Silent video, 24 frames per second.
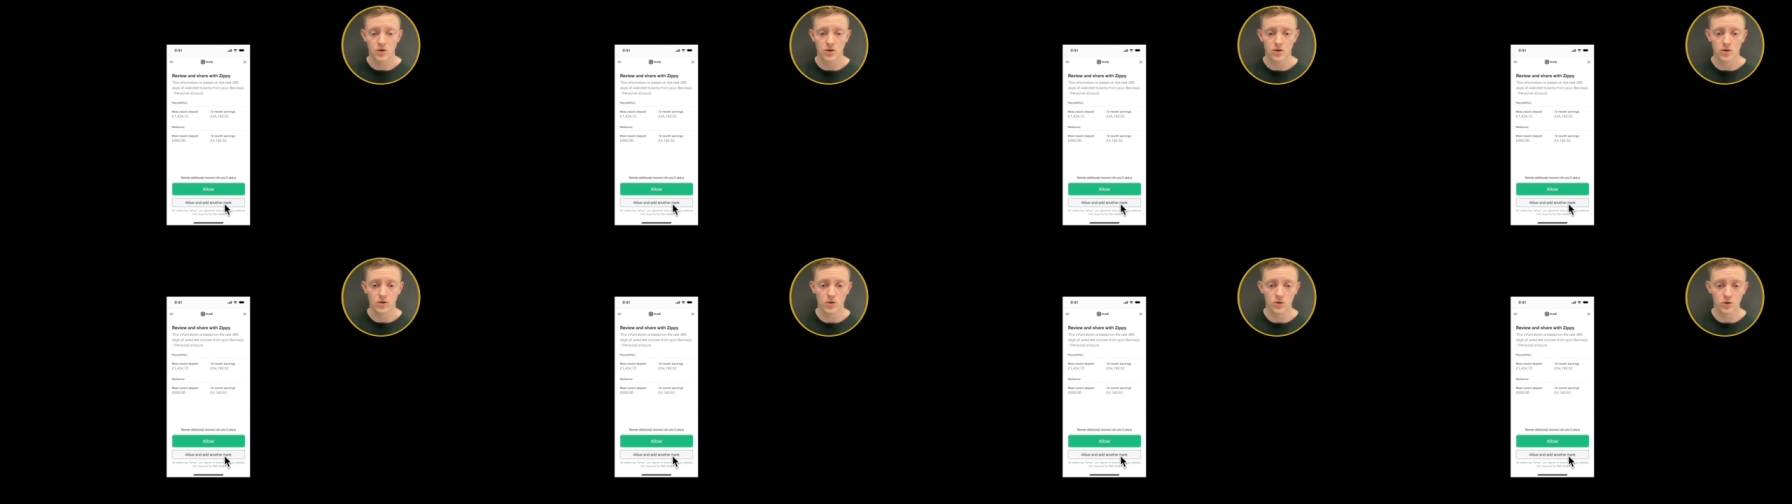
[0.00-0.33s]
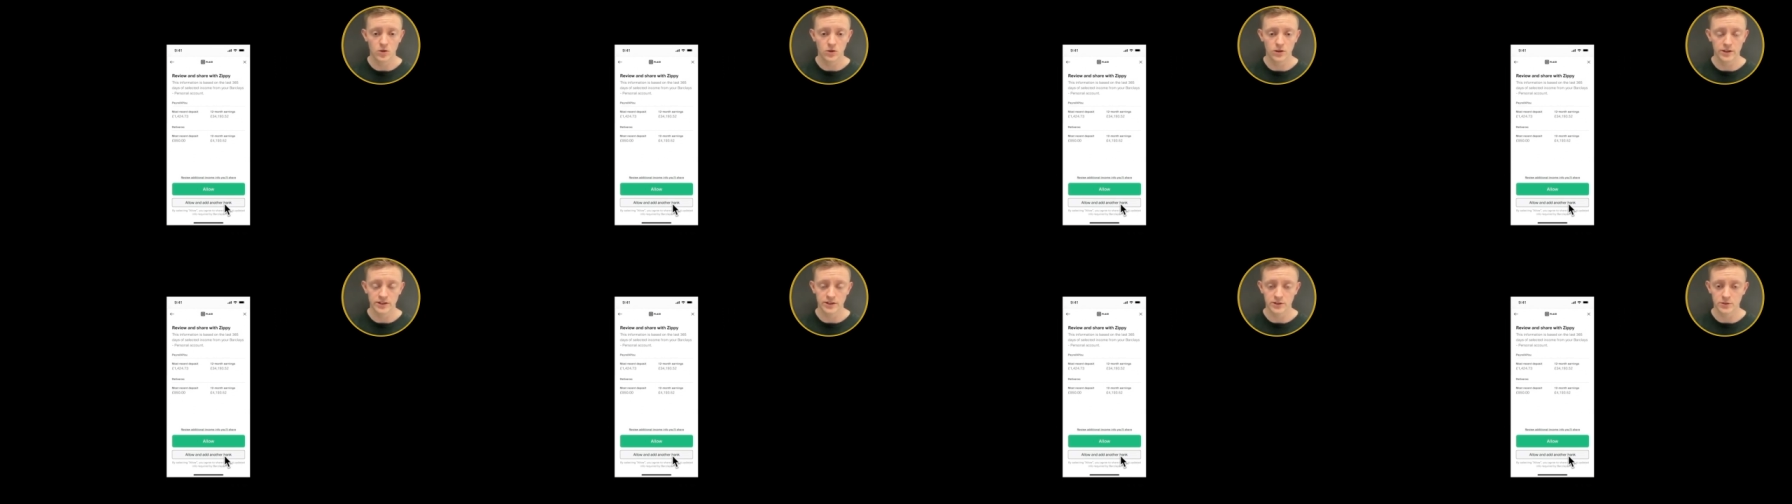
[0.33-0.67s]

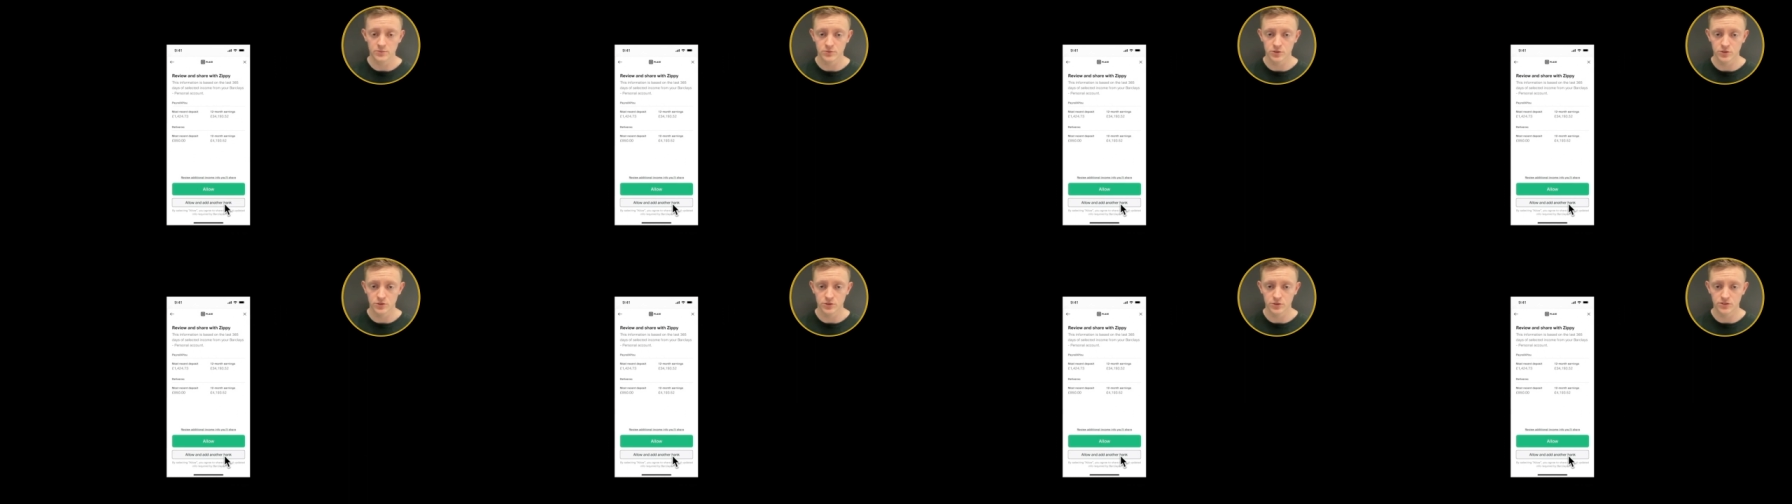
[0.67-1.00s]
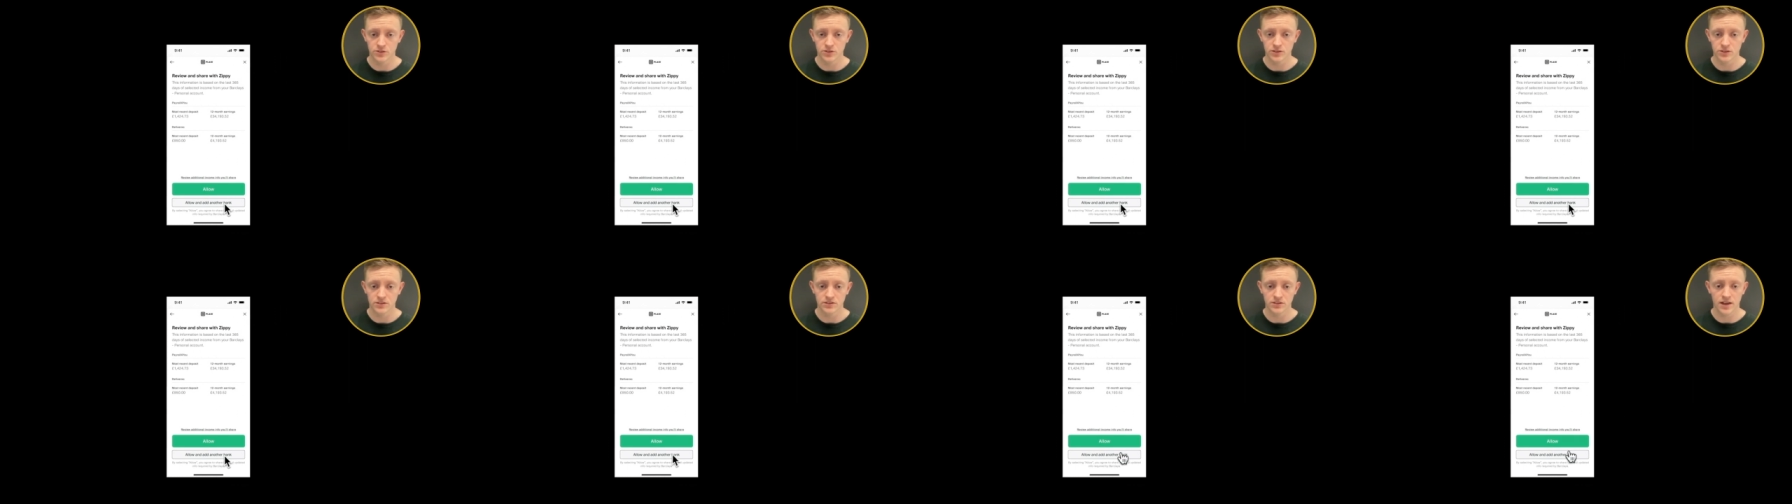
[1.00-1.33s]
All income
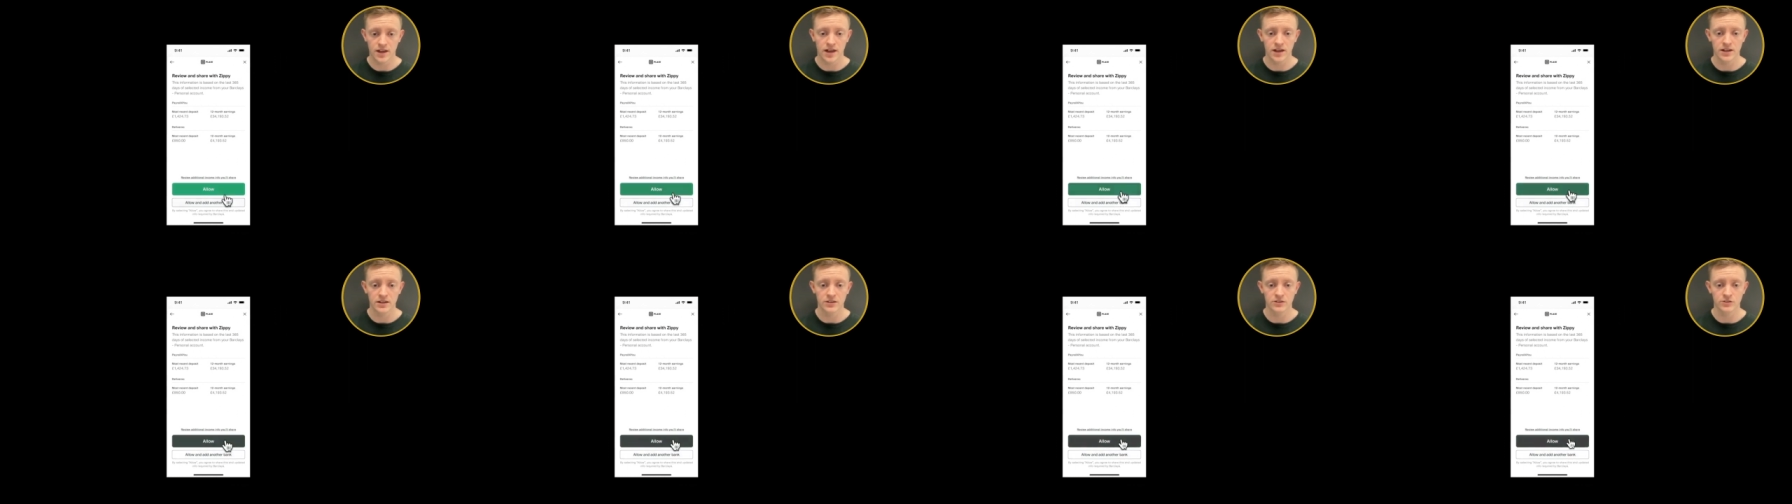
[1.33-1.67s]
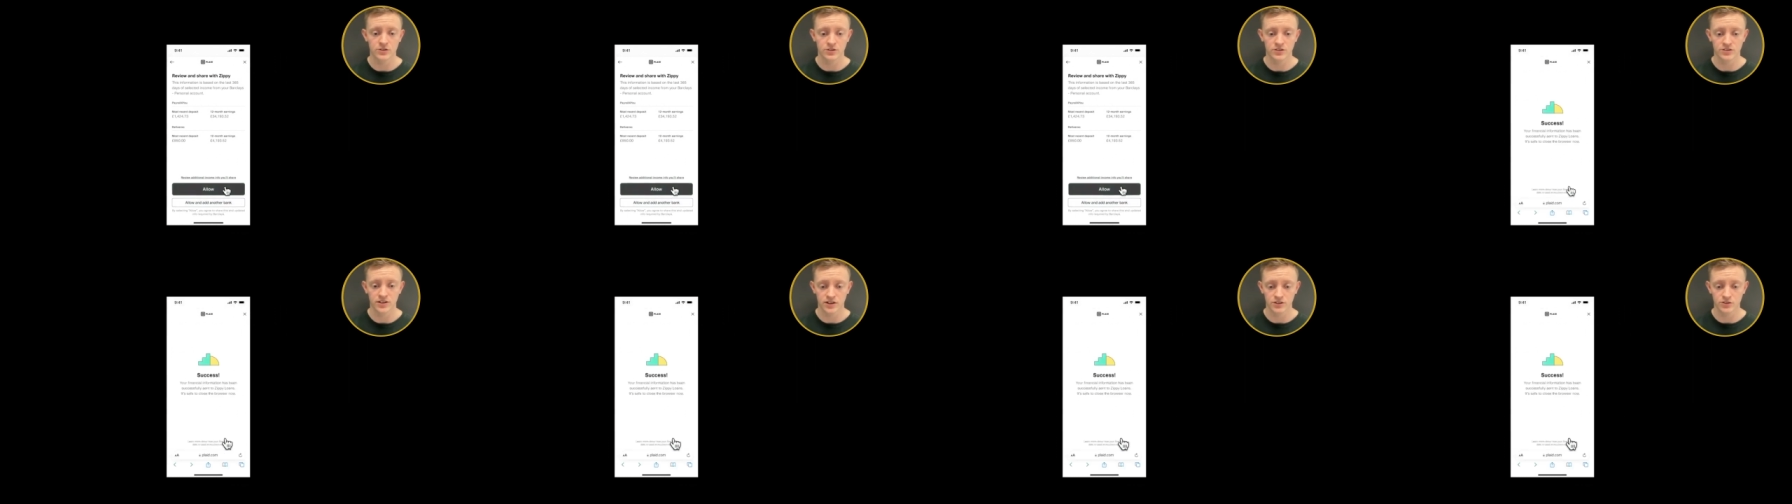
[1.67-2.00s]
sources and
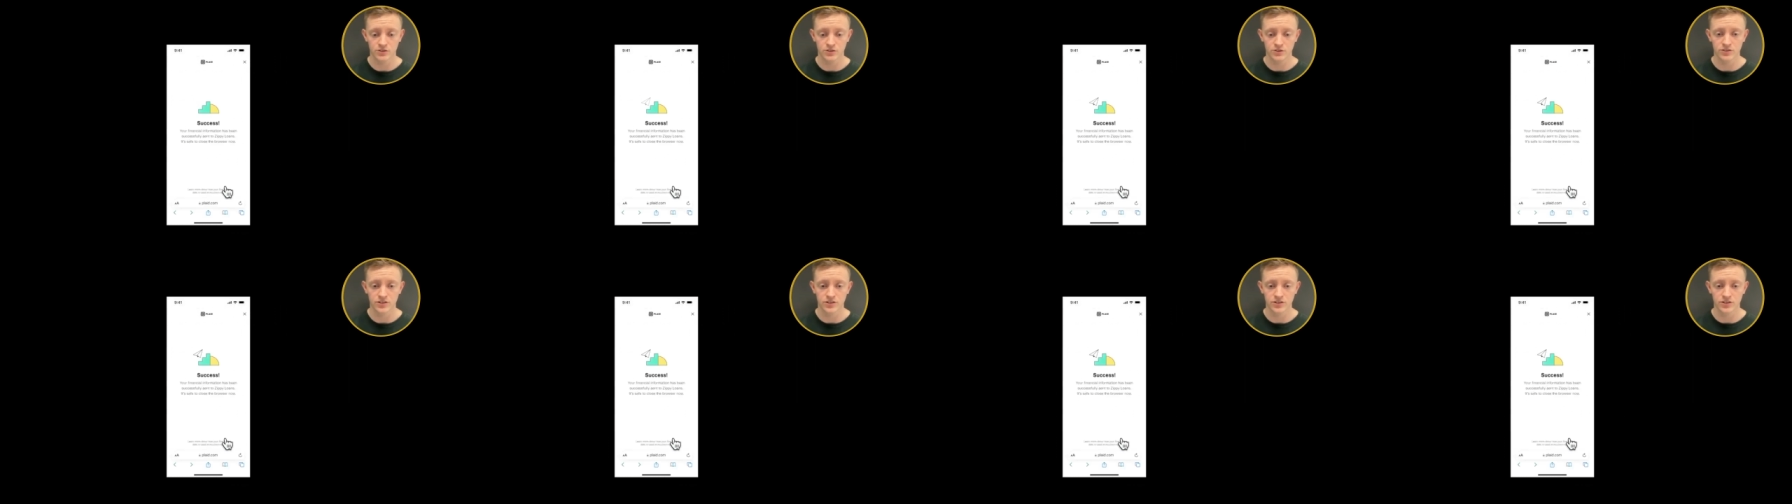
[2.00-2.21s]
transactional